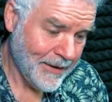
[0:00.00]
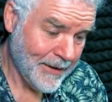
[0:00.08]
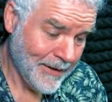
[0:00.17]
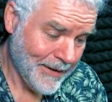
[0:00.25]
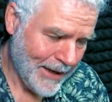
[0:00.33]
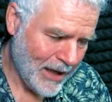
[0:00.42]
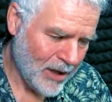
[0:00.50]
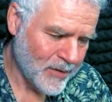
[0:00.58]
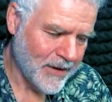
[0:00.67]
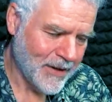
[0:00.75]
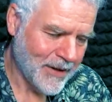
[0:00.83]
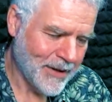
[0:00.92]
now
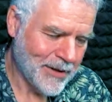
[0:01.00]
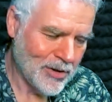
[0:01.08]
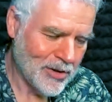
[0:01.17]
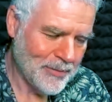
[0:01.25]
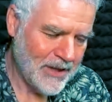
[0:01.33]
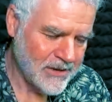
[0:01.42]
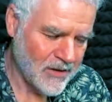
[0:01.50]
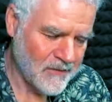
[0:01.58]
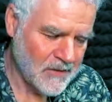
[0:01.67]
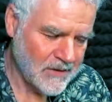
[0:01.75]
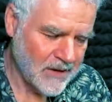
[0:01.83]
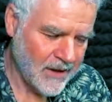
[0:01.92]
in the economy is
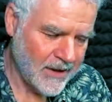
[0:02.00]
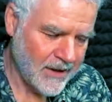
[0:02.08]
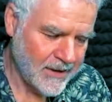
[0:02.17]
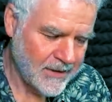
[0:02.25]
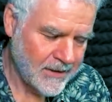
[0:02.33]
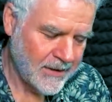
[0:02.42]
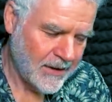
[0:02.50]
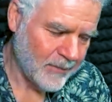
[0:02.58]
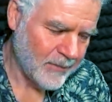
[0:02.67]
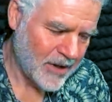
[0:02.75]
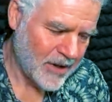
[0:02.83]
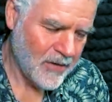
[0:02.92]
obviously
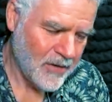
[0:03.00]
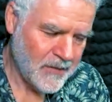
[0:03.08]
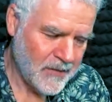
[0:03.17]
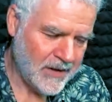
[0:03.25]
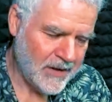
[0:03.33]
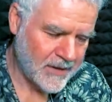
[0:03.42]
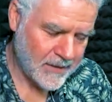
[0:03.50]
um, COVID